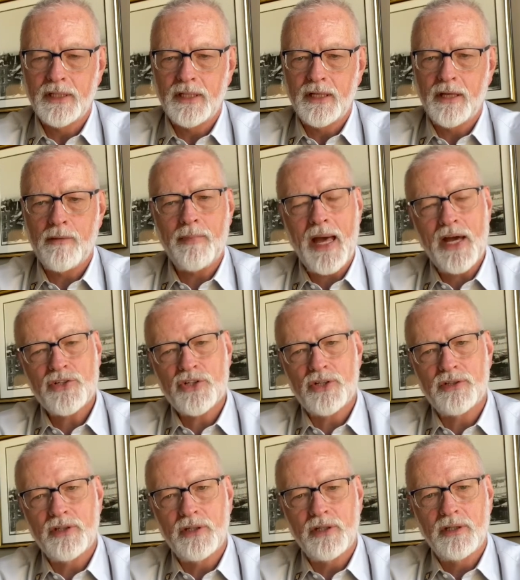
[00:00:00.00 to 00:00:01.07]

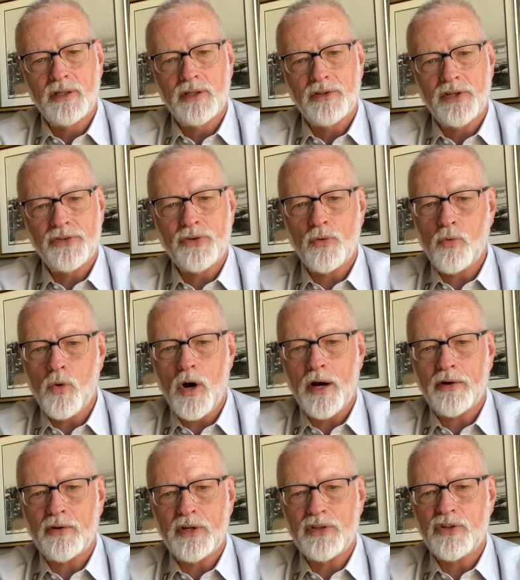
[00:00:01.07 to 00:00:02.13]
Imagine that the
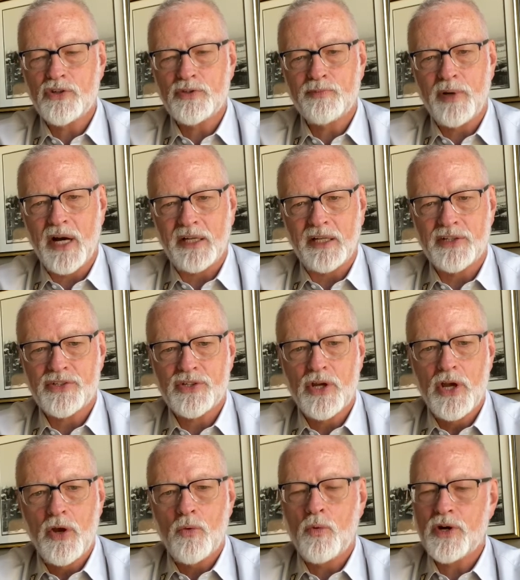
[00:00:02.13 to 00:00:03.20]
water in those buckets
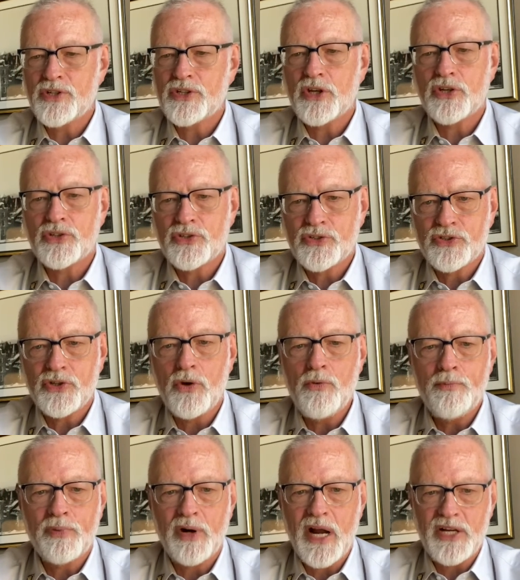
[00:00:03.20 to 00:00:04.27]
was so
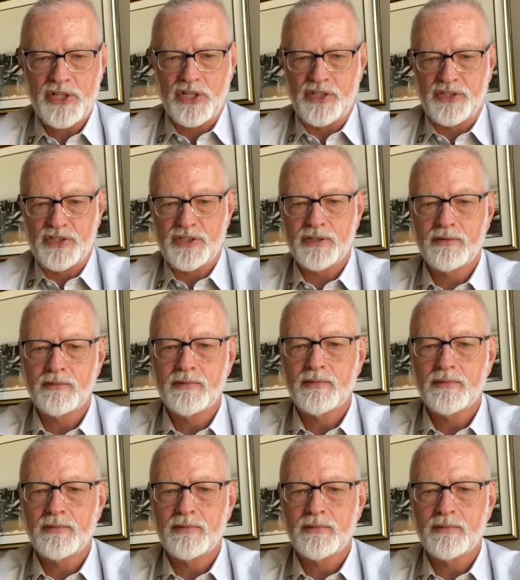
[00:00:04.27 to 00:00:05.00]
precious,